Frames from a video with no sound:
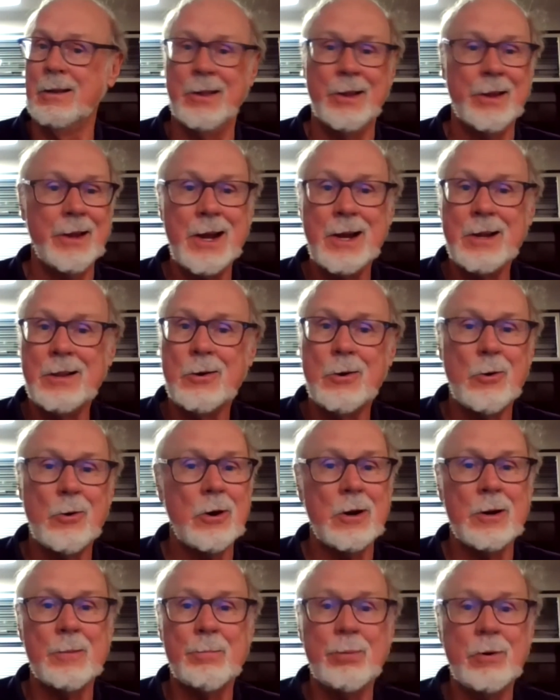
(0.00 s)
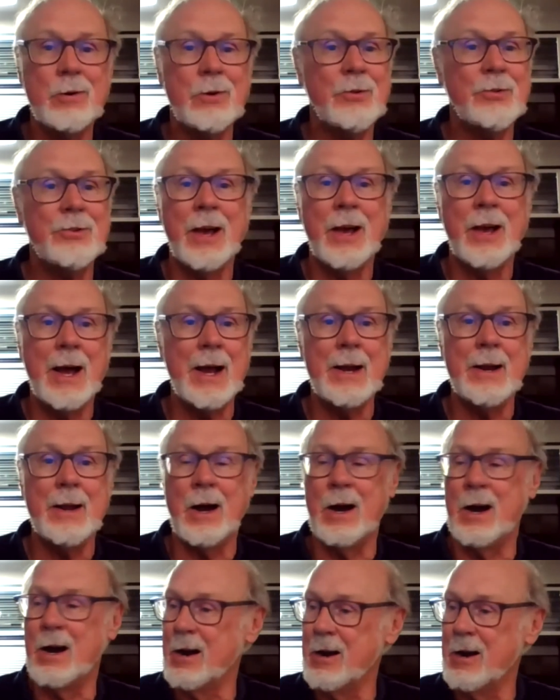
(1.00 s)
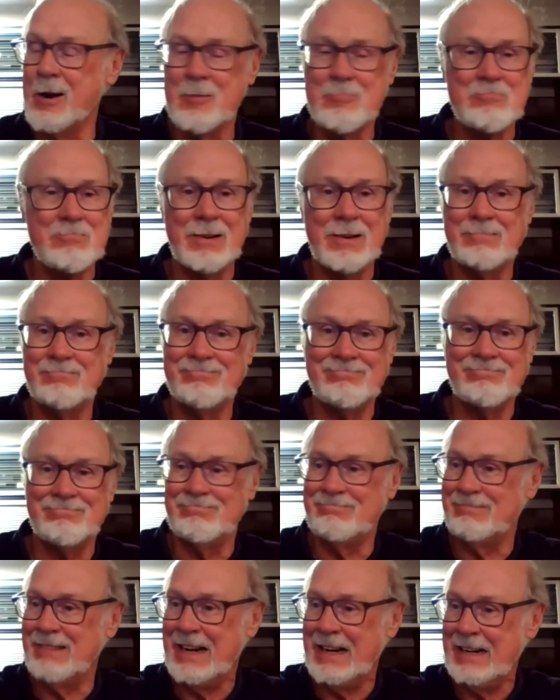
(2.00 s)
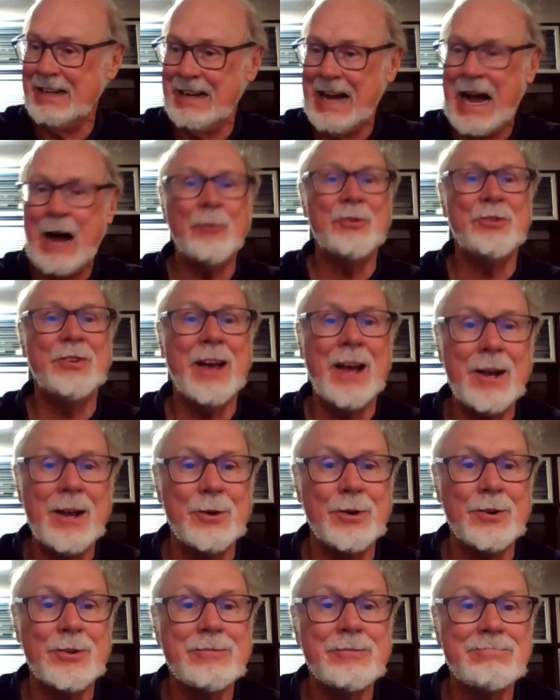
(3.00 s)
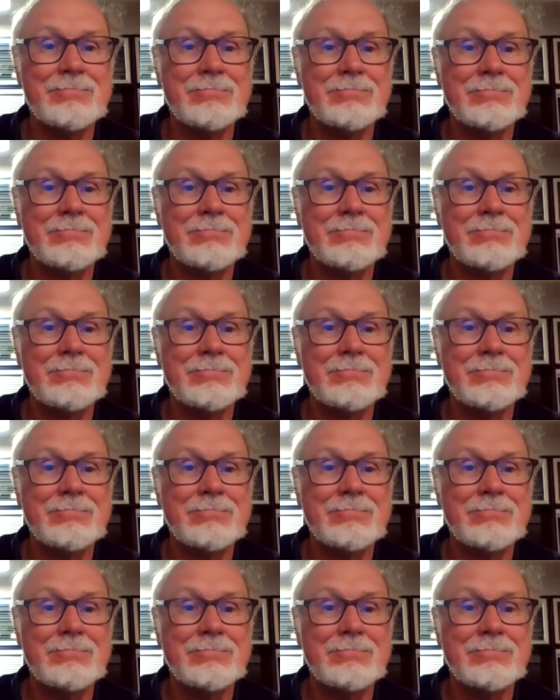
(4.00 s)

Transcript: the 9th Corps and Burnside are outsiders.